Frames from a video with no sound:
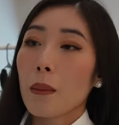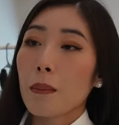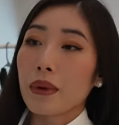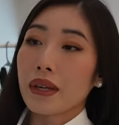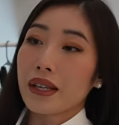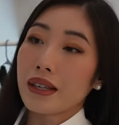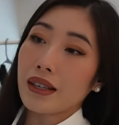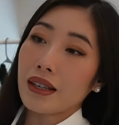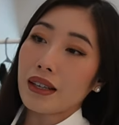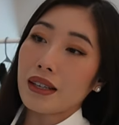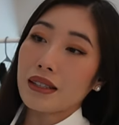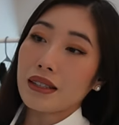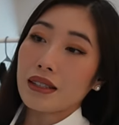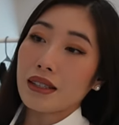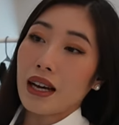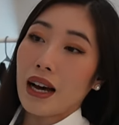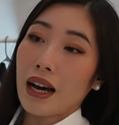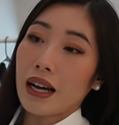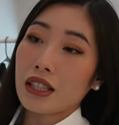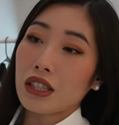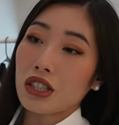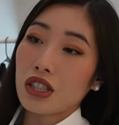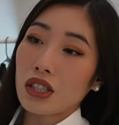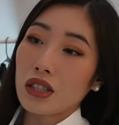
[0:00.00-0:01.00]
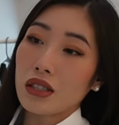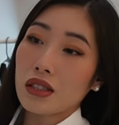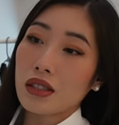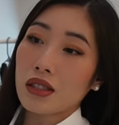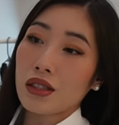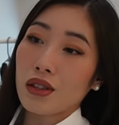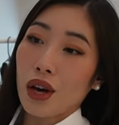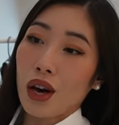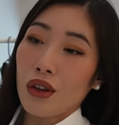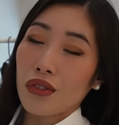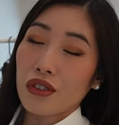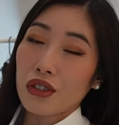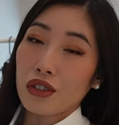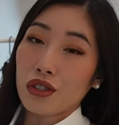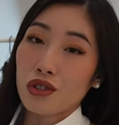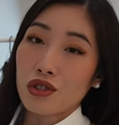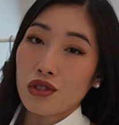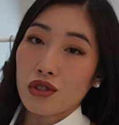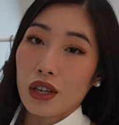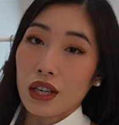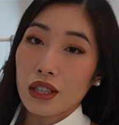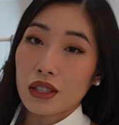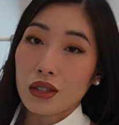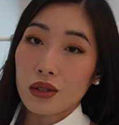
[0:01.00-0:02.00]
because I just thought this
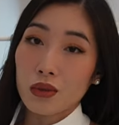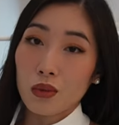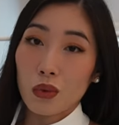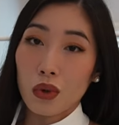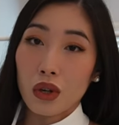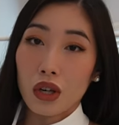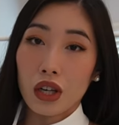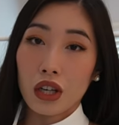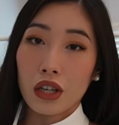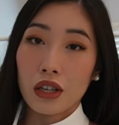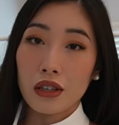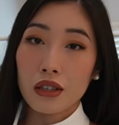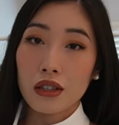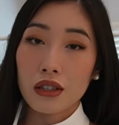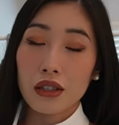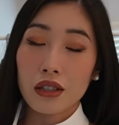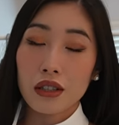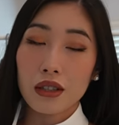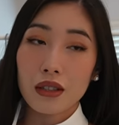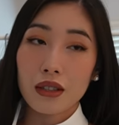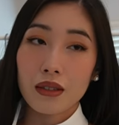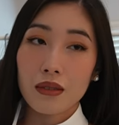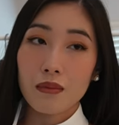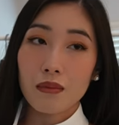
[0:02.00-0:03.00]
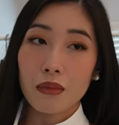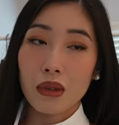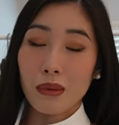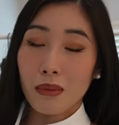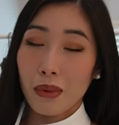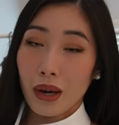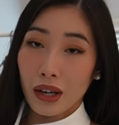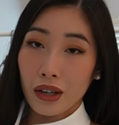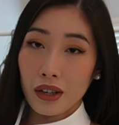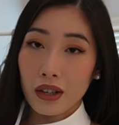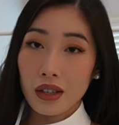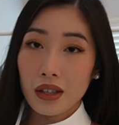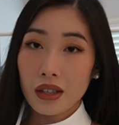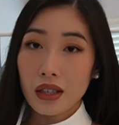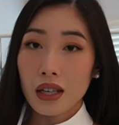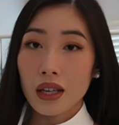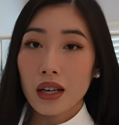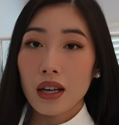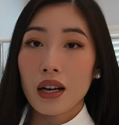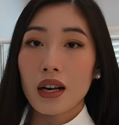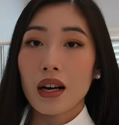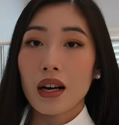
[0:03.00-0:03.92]
dress would be better.